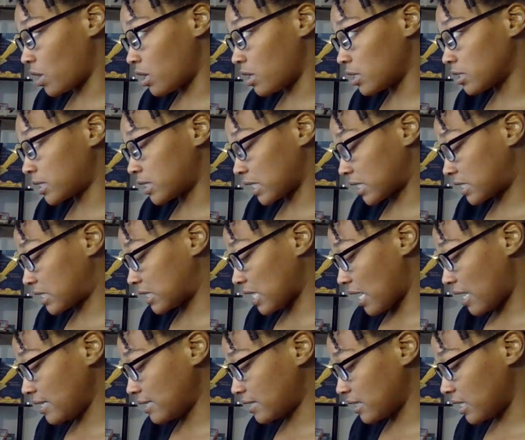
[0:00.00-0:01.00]

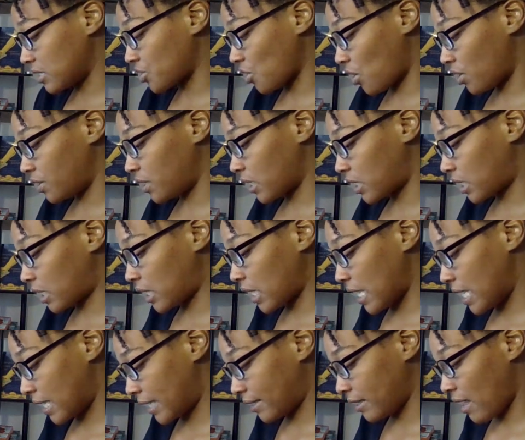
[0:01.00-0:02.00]
success is on the
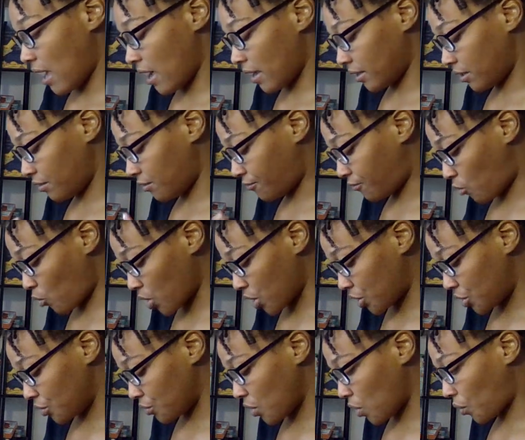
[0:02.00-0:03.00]
incline for
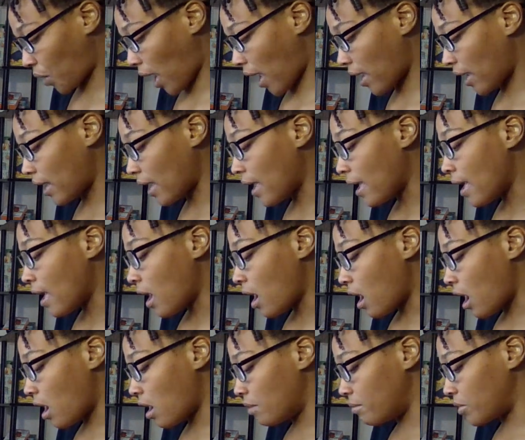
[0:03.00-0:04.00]
you, okay?
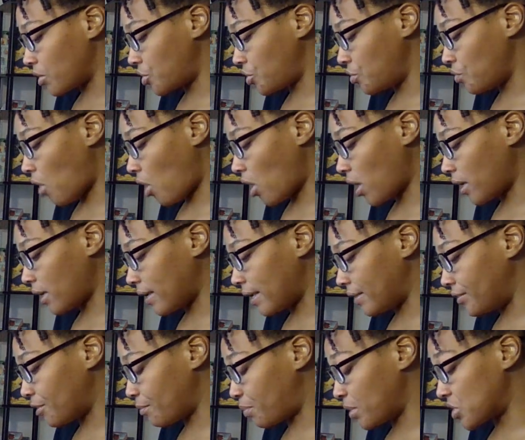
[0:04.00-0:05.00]
You are
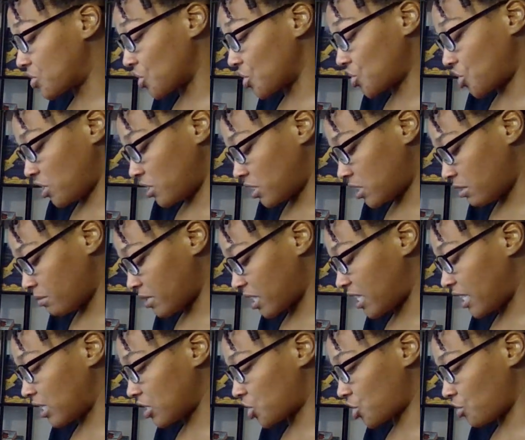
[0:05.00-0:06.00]
in the position to
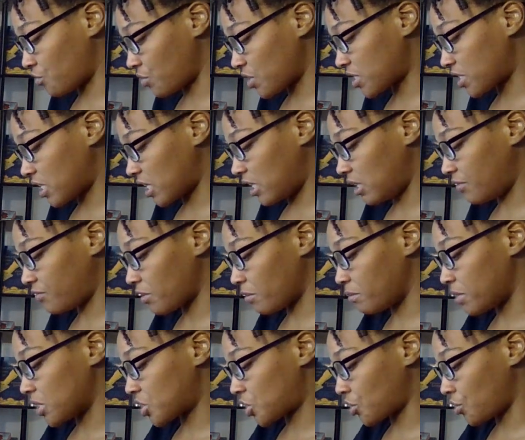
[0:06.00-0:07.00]
begin to receive
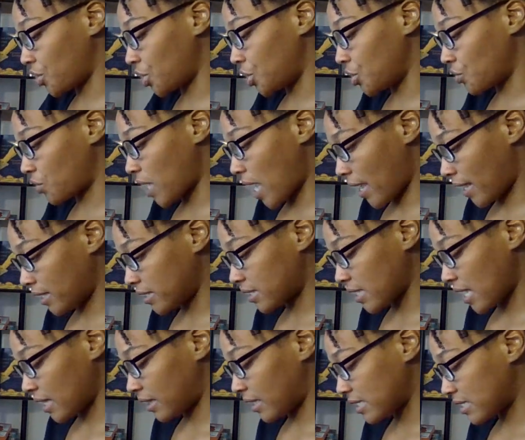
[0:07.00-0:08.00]
material
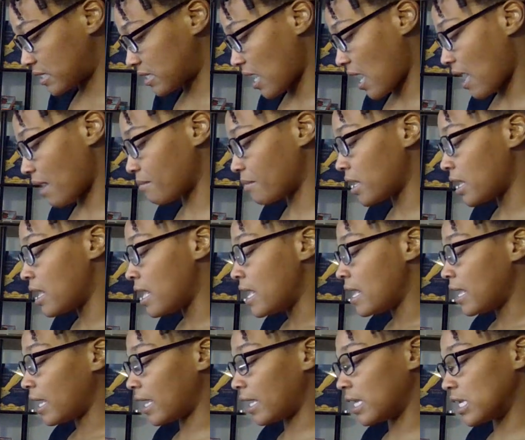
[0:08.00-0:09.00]
gains at this time.
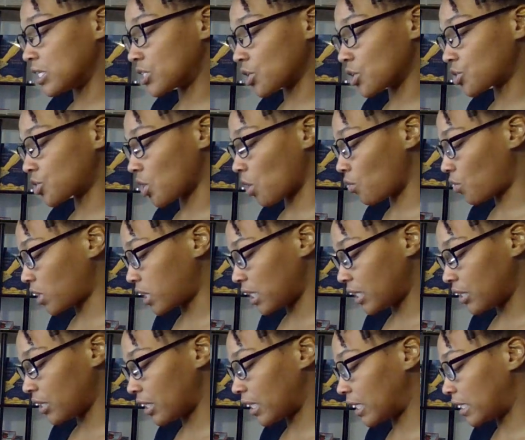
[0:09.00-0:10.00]
It is so
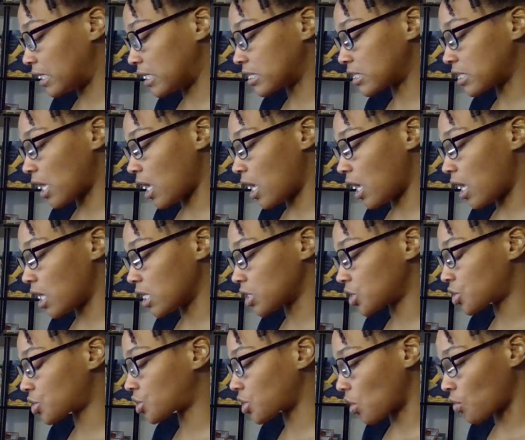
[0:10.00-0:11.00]
clear. It is
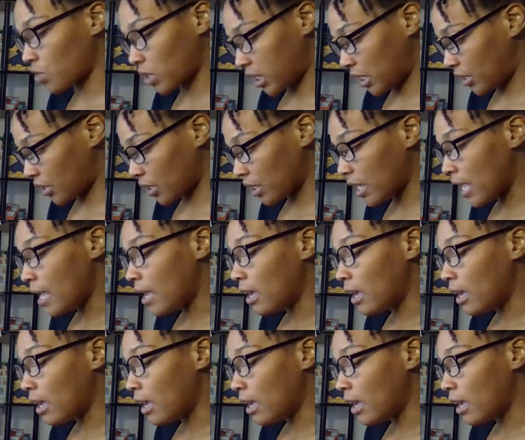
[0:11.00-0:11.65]
so clear.